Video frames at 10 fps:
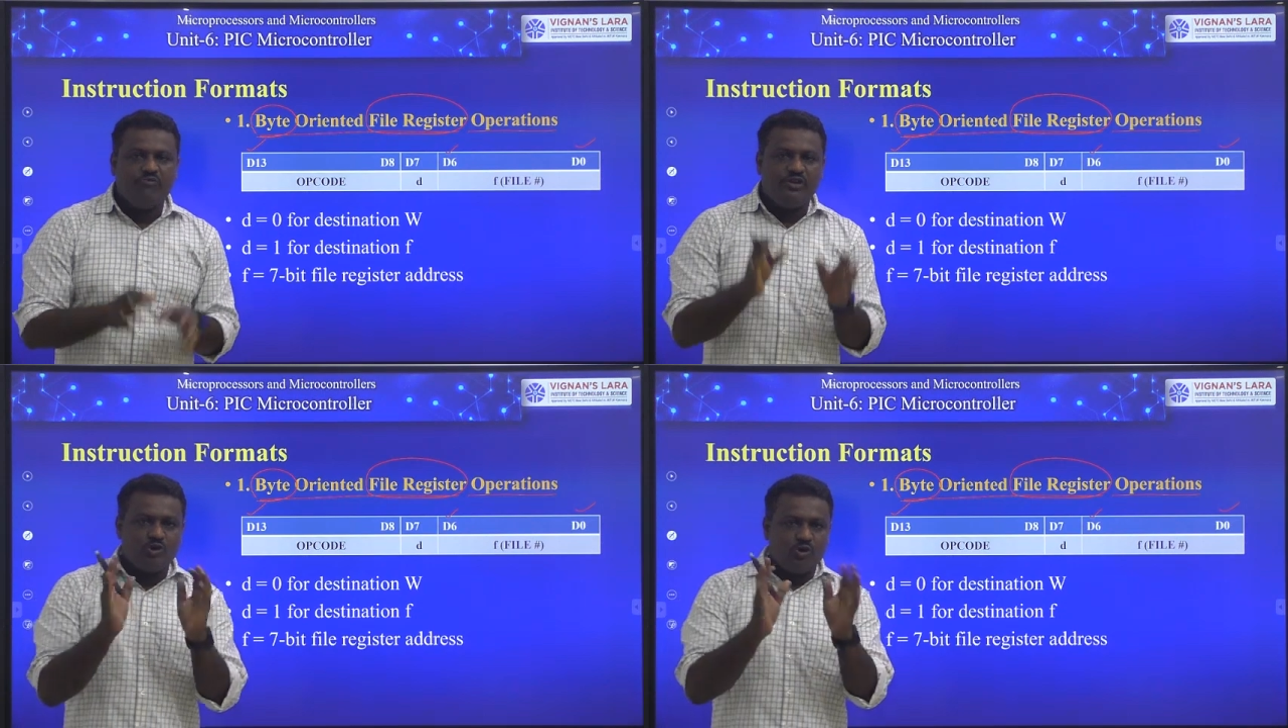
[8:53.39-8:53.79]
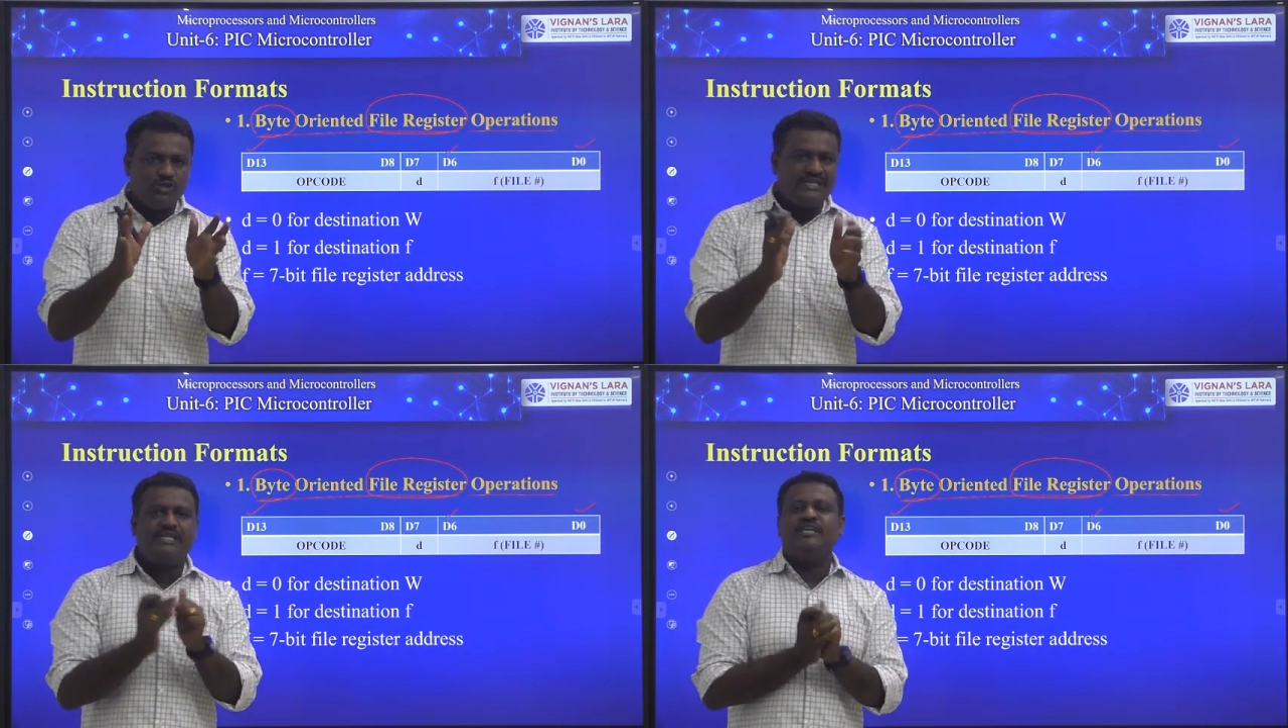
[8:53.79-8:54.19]
We know
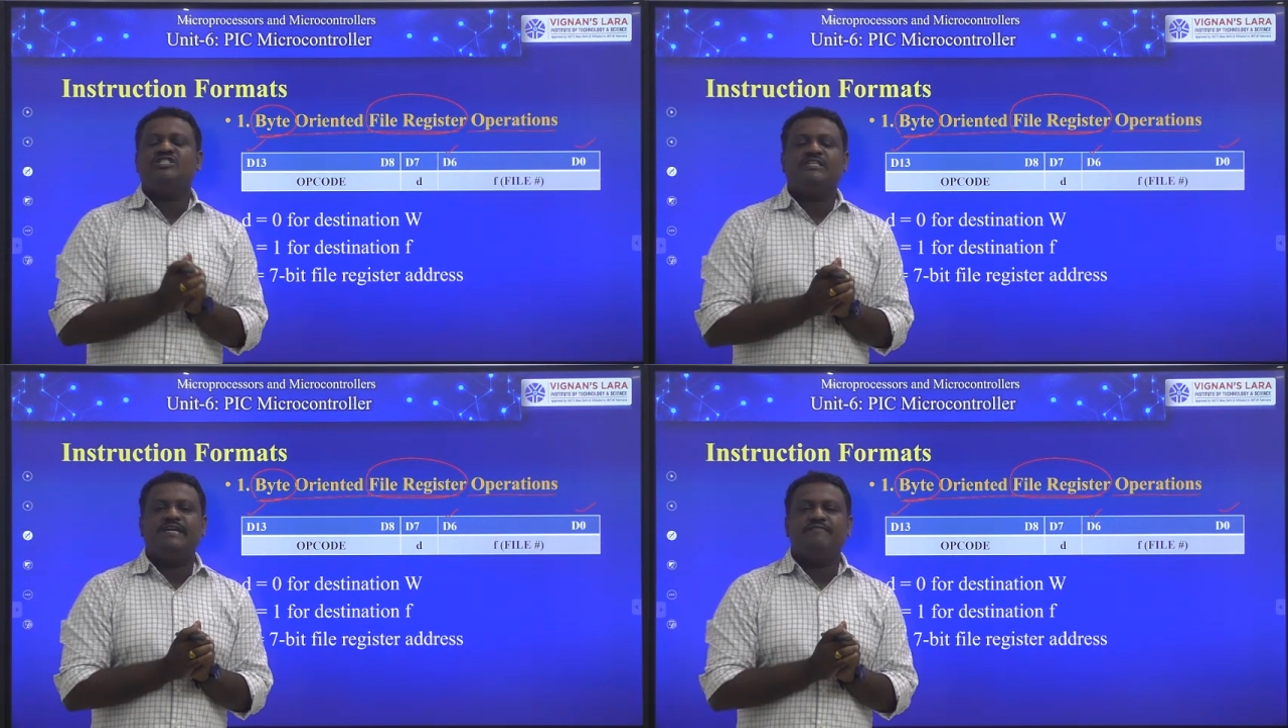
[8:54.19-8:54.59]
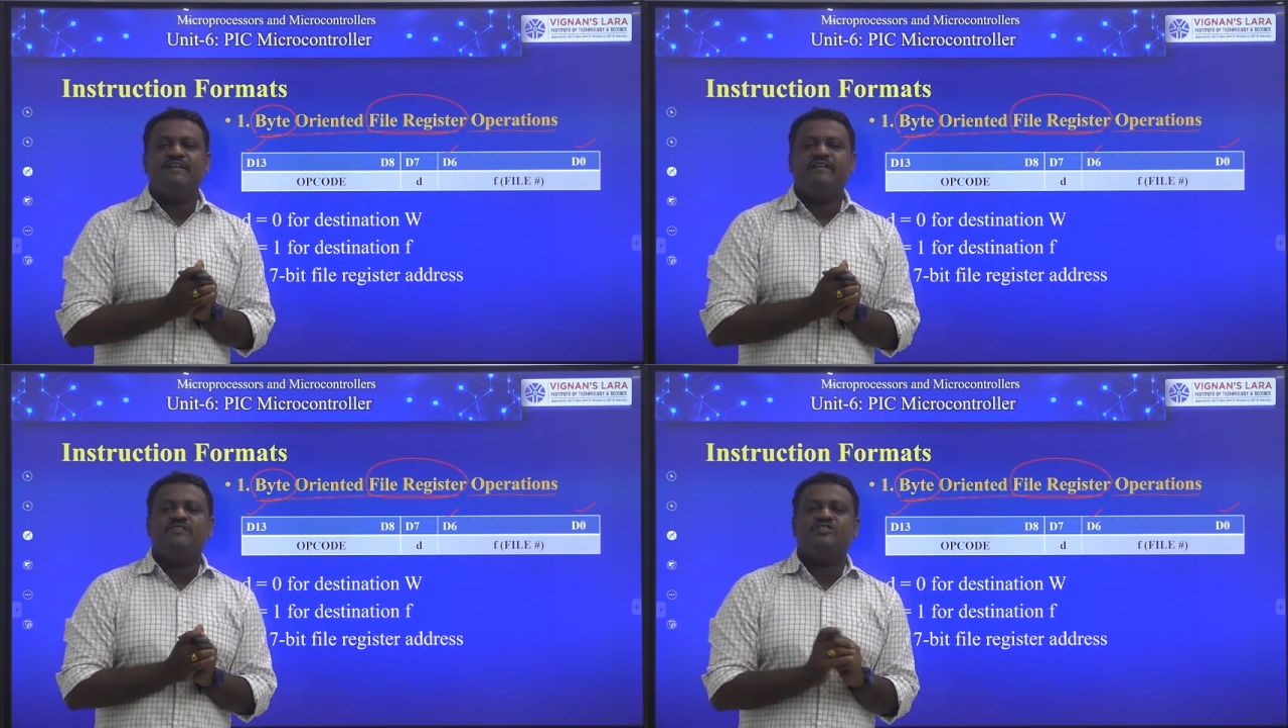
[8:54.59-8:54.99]
that each and
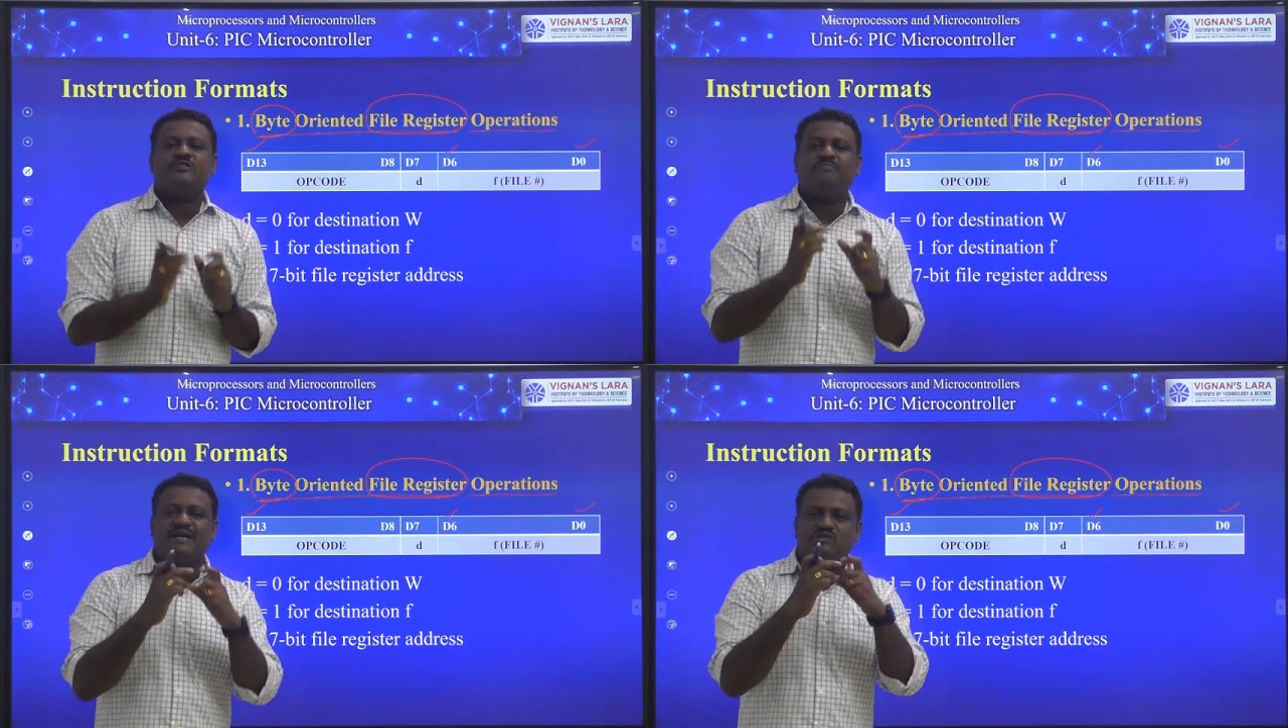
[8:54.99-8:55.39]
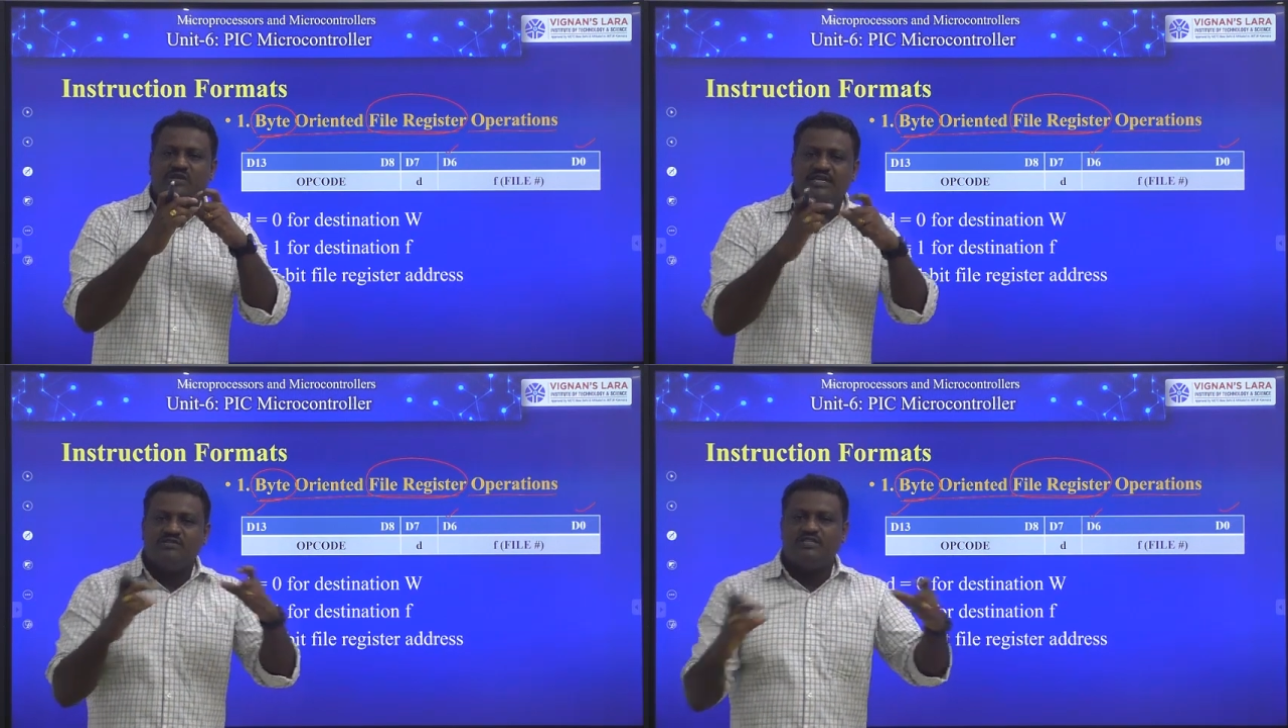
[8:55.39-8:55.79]
every register bank
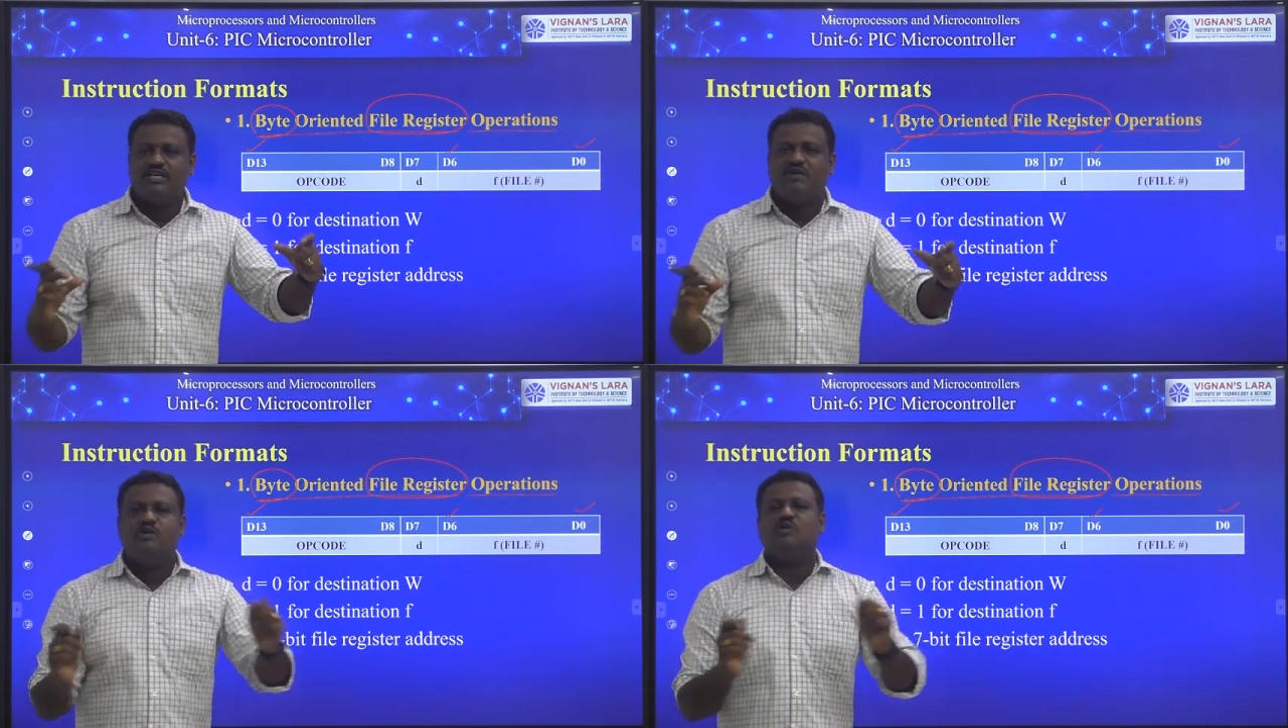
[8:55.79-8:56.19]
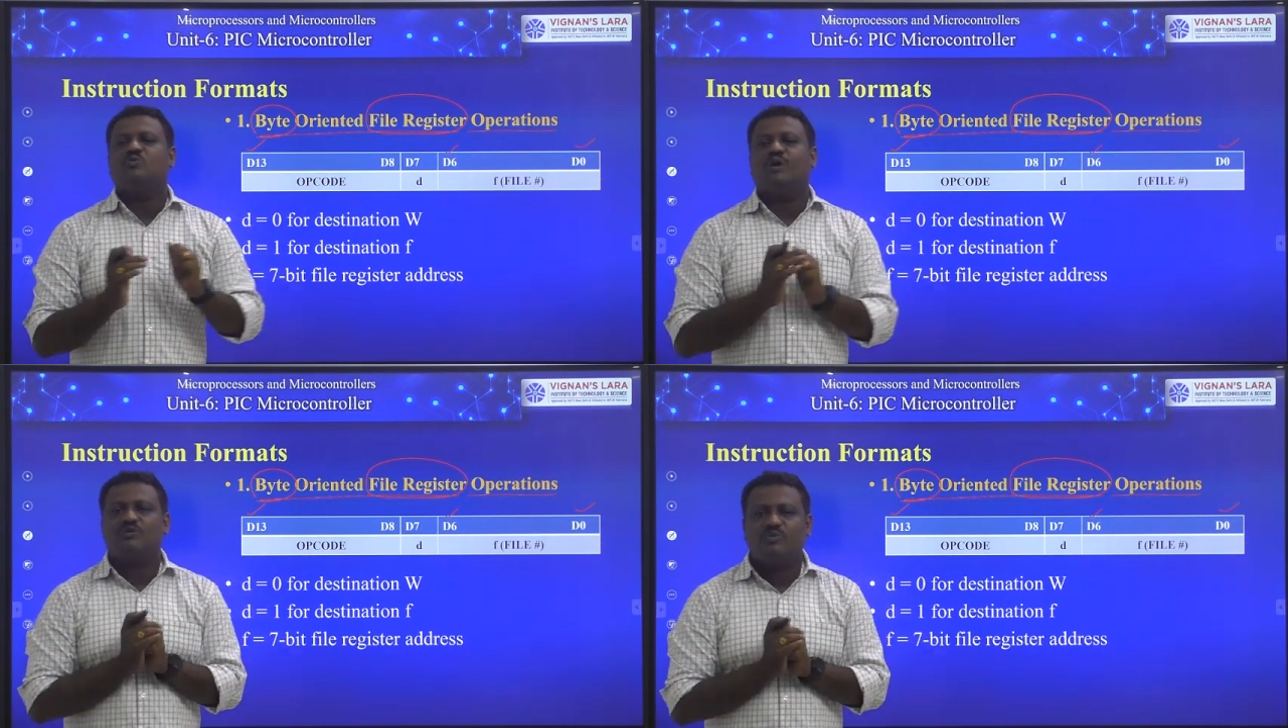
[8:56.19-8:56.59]
size is equal to
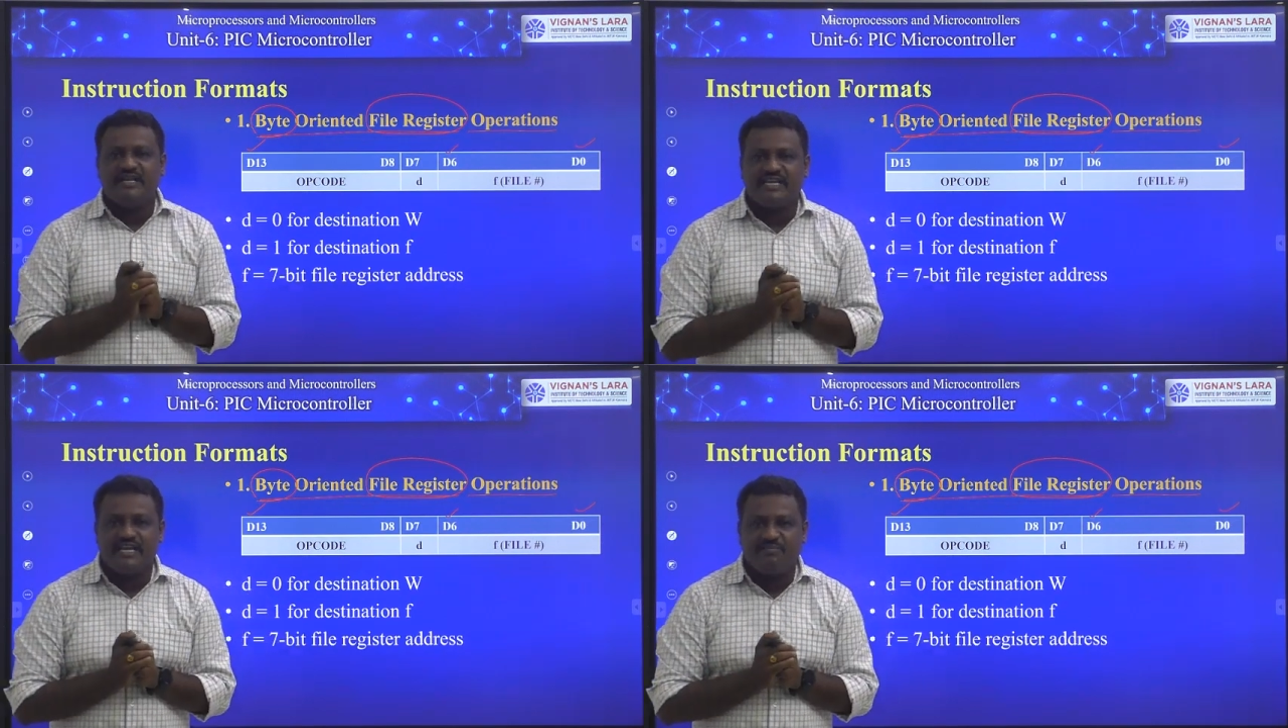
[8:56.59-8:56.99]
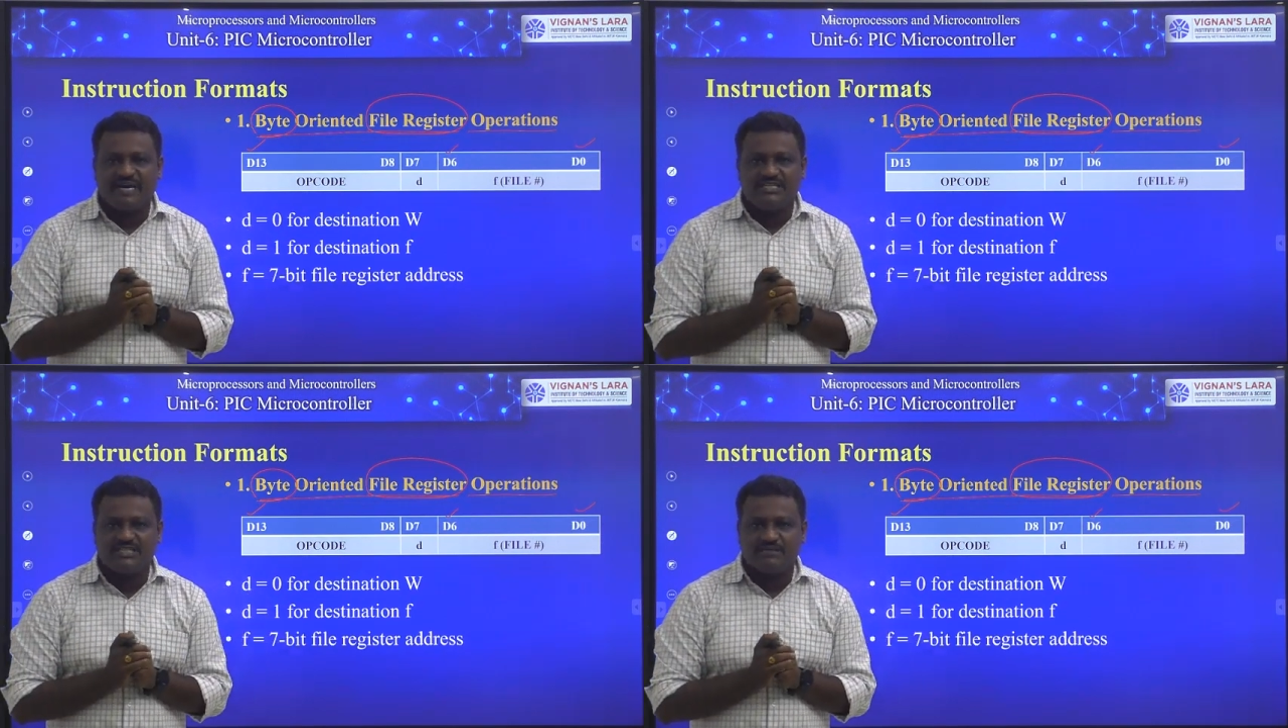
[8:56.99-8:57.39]
128
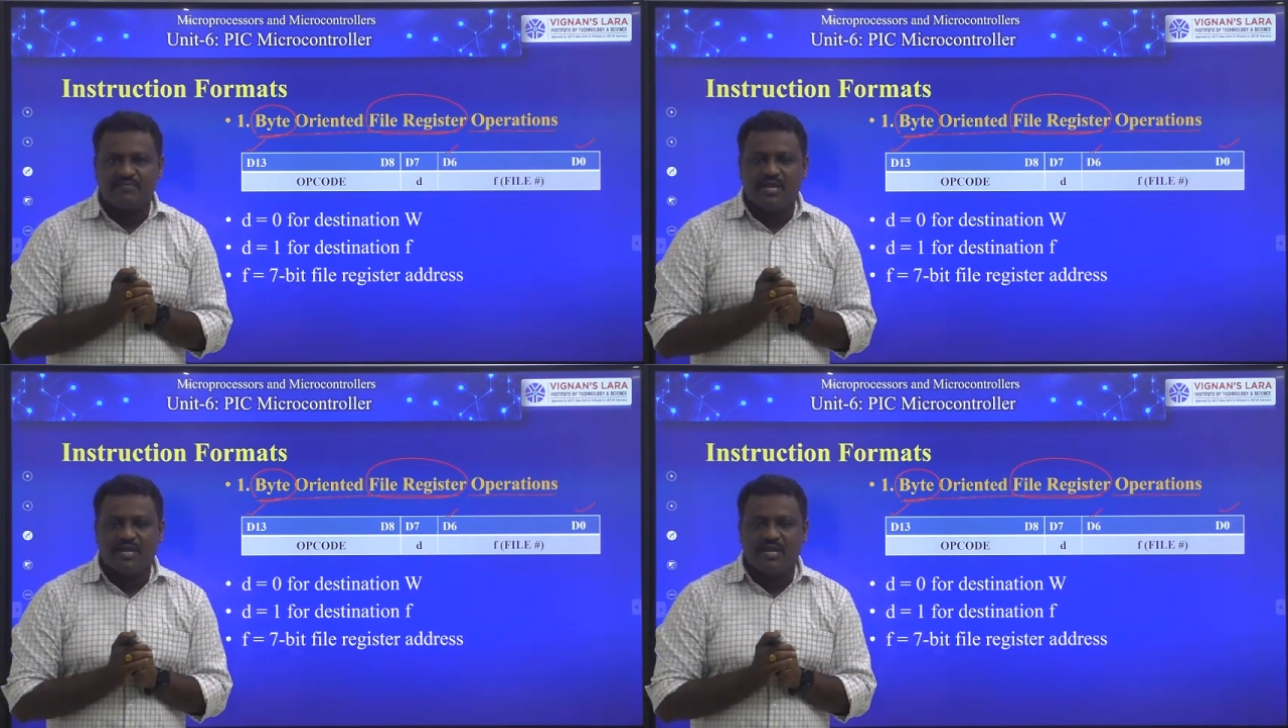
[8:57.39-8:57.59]
bytes.